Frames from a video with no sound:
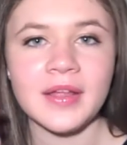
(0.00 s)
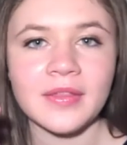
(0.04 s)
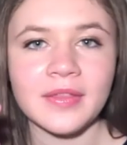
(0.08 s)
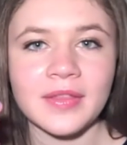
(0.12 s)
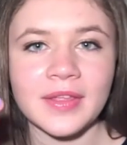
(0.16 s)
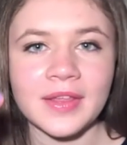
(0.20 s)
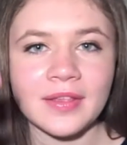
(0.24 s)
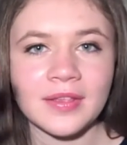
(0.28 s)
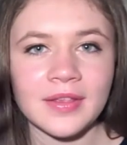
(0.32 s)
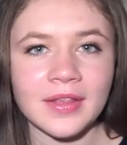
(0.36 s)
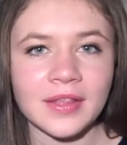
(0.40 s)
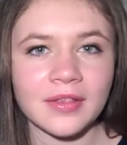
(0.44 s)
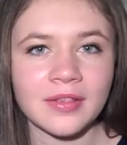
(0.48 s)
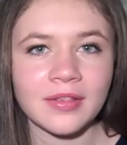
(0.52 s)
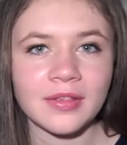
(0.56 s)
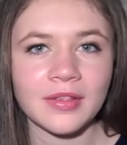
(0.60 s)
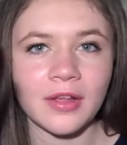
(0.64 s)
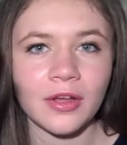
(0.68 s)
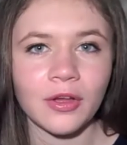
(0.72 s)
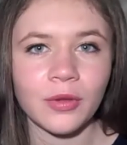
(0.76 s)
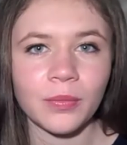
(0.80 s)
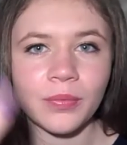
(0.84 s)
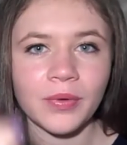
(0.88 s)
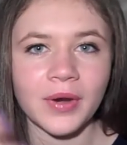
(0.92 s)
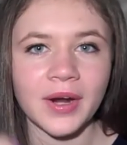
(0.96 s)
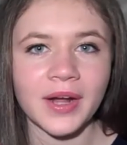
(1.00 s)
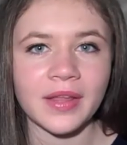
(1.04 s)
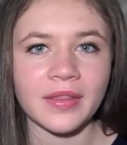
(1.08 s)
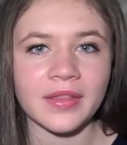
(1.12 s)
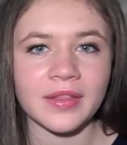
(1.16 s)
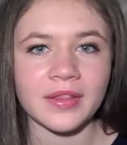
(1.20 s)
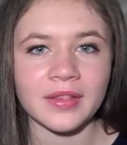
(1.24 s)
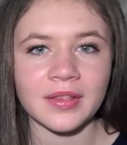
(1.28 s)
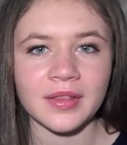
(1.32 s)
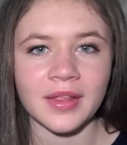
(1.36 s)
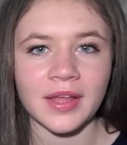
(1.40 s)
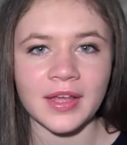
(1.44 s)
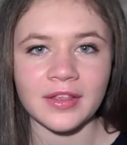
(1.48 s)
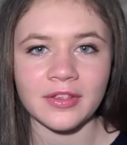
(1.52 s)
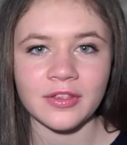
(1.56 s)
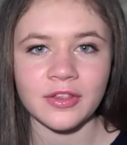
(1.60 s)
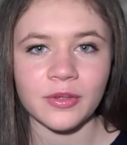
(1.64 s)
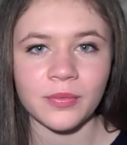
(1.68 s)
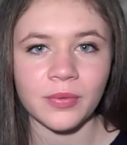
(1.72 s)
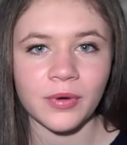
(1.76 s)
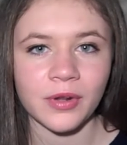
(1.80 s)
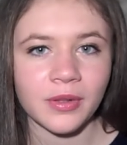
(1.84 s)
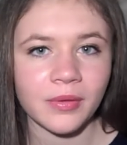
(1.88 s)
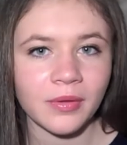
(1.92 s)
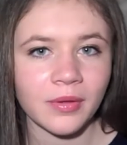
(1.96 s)
This is so bright, this light, so
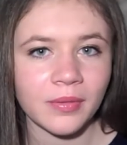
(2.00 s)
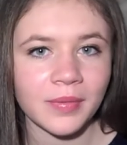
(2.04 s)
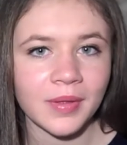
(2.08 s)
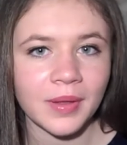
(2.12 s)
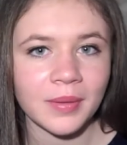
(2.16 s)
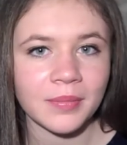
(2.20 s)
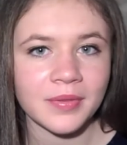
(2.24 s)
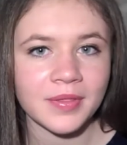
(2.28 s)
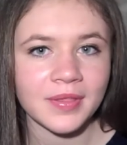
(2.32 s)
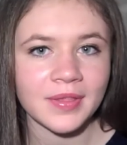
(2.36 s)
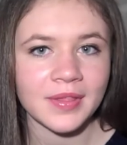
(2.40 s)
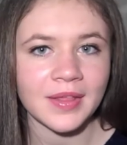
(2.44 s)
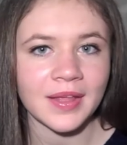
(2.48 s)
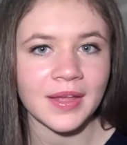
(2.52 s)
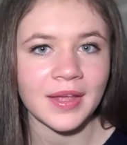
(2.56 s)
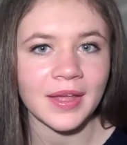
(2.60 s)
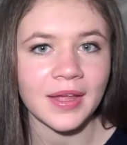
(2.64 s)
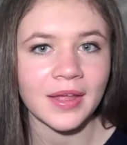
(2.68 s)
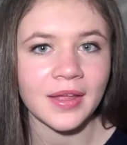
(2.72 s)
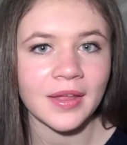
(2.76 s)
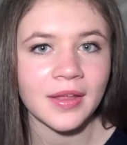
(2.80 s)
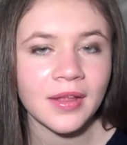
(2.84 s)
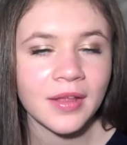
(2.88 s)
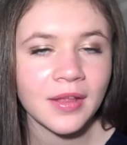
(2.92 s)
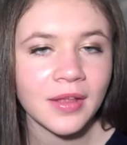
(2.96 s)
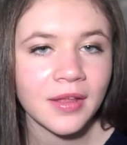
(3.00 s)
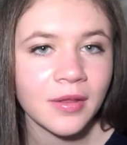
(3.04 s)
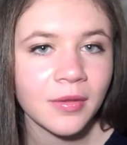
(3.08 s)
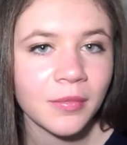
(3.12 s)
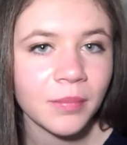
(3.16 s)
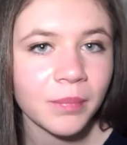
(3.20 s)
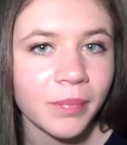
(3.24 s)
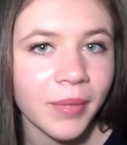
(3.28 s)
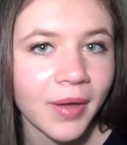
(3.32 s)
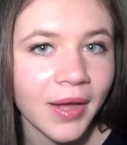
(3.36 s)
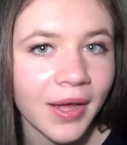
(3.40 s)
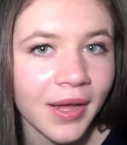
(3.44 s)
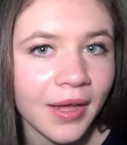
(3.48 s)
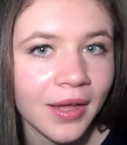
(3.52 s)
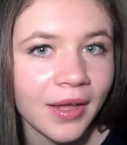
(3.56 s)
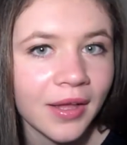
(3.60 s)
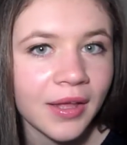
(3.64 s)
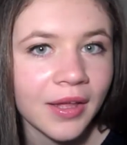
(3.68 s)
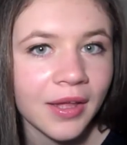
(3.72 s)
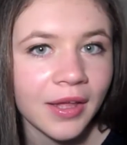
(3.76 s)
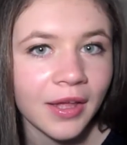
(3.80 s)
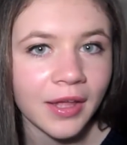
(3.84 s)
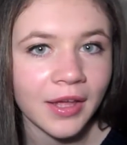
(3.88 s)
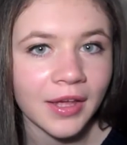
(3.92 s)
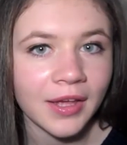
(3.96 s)
you probably won't be able to see it, but
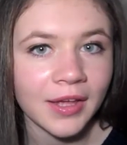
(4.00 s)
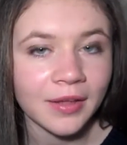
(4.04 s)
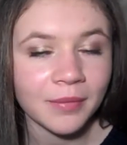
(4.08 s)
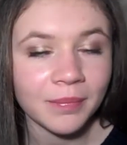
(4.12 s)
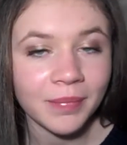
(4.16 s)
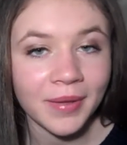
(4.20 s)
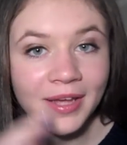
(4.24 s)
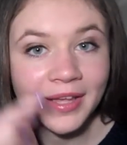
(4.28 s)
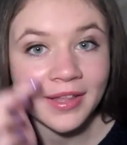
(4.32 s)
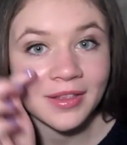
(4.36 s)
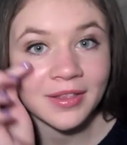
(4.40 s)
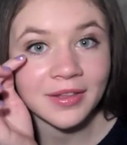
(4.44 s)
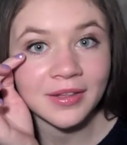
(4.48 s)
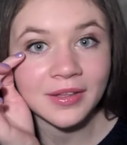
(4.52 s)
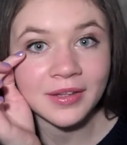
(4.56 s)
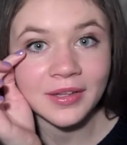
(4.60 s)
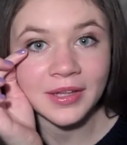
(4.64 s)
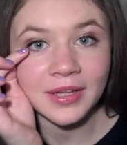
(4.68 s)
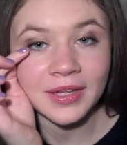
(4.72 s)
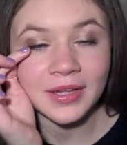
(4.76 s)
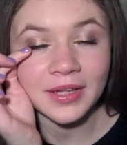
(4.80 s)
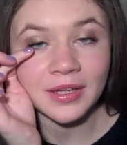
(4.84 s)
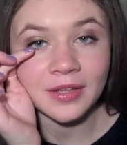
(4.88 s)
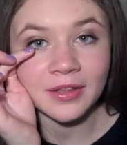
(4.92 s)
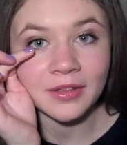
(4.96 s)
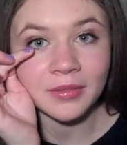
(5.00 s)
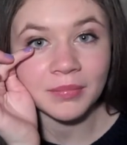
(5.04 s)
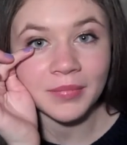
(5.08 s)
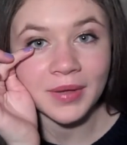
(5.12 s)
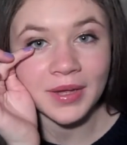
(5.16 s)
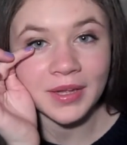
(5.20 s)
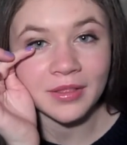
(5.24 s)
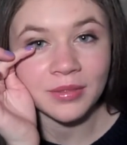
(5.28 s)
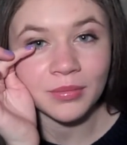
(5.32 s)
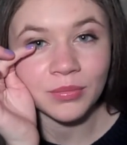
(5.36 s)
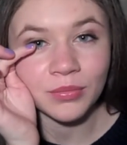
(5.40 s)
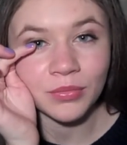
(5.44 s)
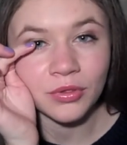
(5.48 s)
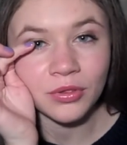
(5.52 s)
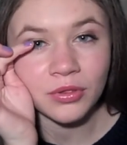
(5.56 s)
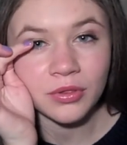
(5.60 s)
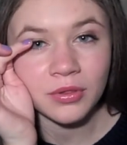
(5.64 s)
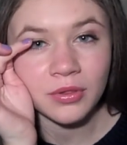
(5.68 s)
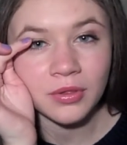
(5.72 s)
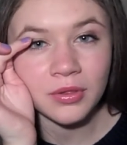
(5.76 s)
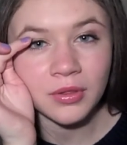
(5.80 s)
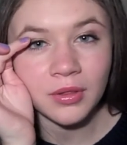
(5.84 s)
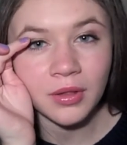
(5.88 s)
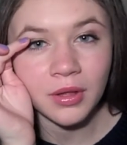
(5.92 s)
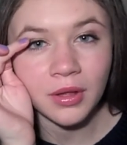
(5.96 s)
it basically has made them
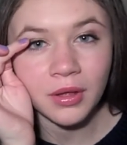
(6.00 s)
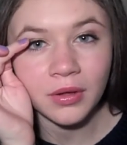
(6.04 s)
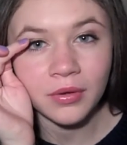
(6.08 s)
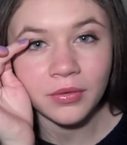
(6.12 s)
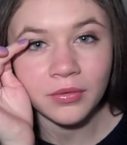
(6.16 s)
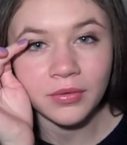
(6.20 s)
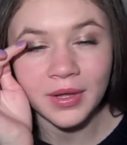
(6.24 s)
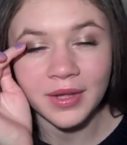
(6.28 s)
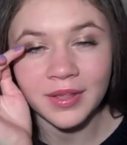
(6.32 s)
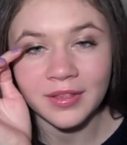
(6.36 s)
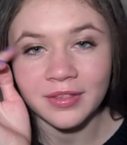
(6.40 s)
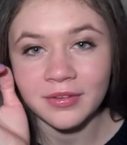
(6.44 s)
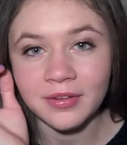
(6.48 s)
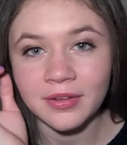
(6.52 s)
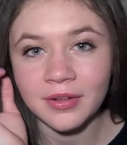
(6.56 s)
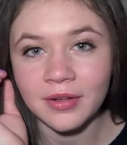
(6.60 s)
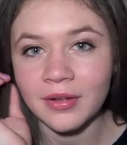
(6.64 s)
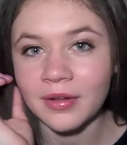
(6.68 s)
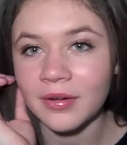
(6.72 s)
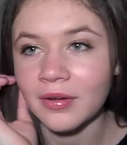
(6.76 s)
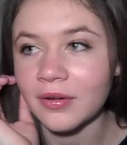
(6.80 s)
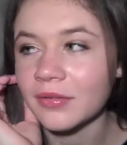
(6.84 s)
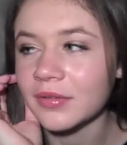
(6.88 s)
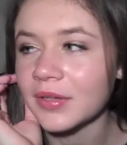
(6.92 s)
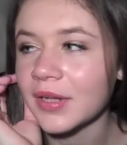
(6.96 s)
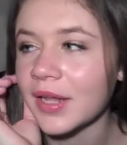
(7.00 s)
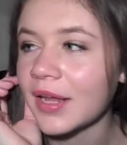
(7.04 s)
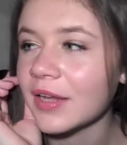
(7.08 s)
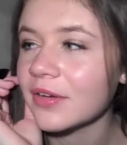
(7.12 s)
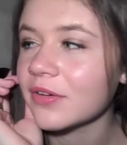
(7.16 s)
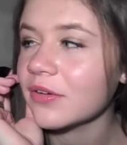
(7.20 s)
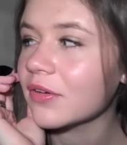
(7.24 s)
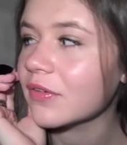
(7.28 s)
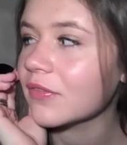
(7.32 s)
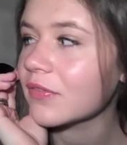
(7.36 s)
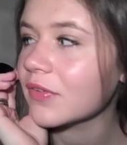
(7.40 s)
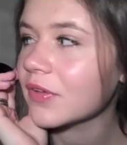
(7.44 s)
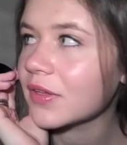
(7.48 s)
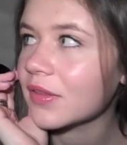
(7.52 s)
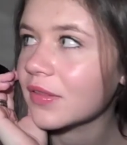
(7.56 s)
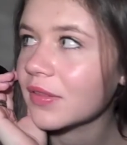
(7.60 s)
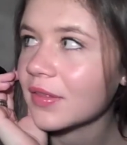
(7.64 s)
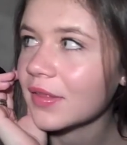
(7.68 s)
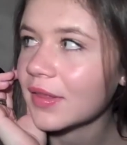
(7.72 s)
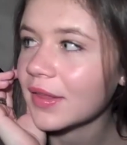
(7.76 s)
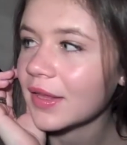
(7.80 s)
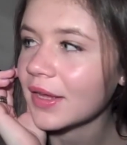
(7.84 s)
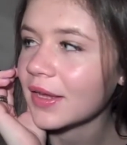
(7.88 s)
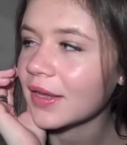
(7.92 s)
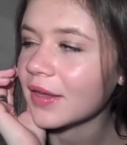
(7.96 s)
so nice and curled. Like, I don't know if you can
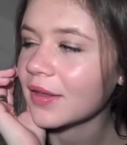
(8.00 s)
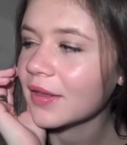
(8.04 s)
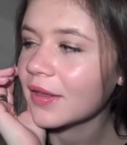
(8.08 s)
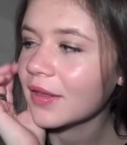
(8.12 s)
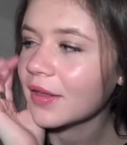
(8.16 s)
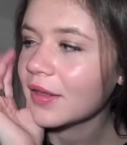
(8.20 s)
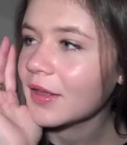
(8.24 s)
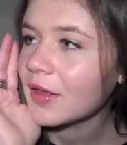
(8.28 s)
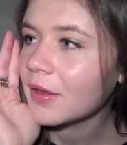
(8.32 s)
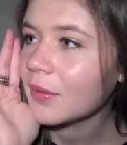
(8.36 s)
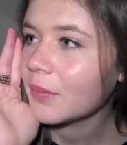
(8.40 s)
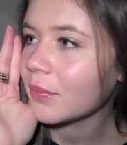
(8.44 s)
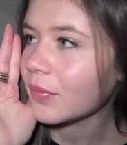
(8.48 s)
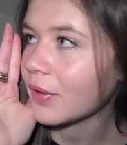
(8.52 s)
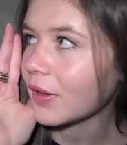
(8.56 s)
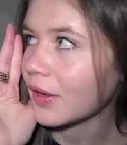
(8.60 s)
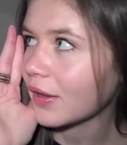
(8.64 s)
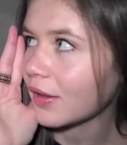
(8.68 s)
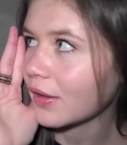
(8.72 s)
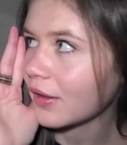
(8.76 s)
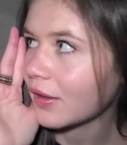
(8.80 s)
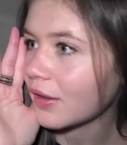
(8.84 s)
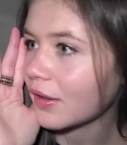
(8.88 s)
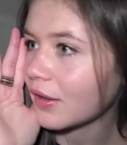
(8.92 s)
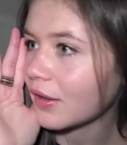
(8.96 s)
see, but